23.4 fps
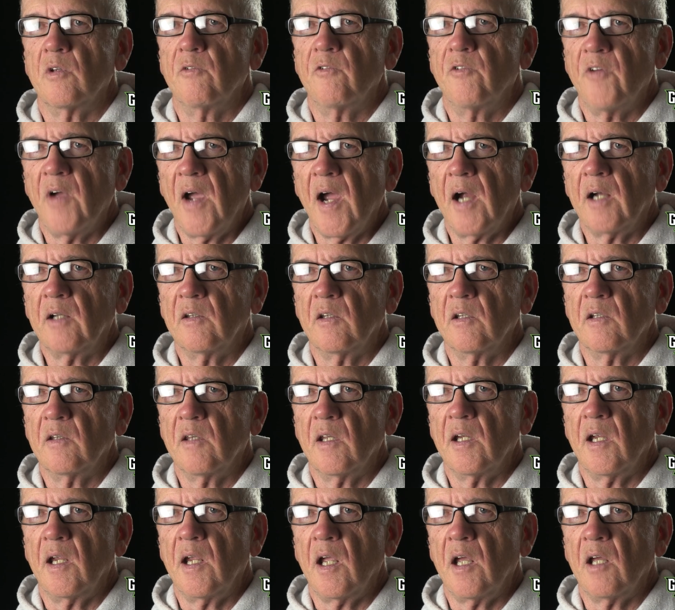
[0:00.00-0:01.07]
the fact that
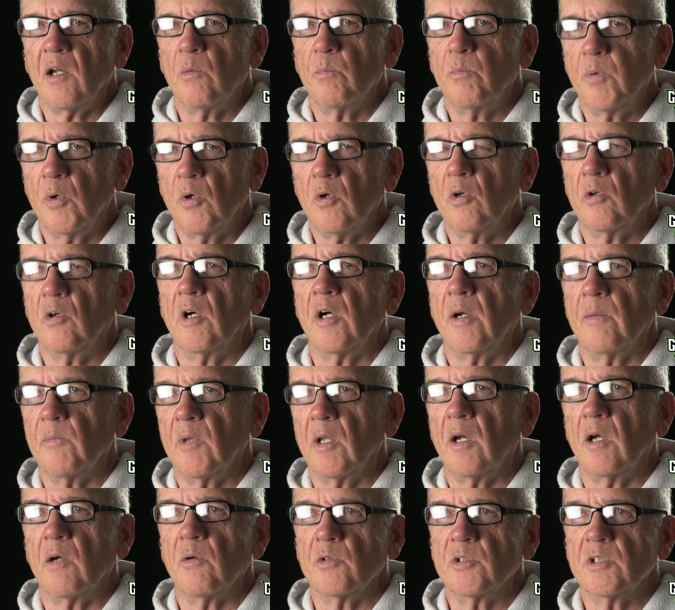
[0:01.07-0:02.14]
they had a program
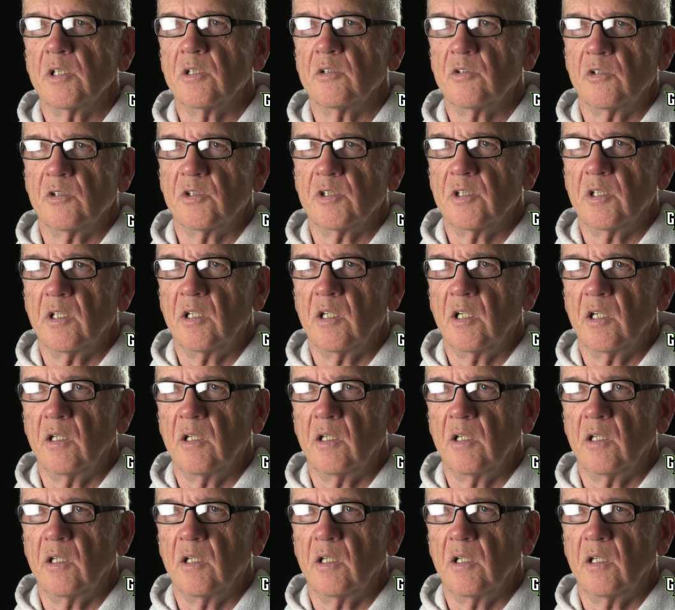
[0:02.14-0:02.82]
that I was interested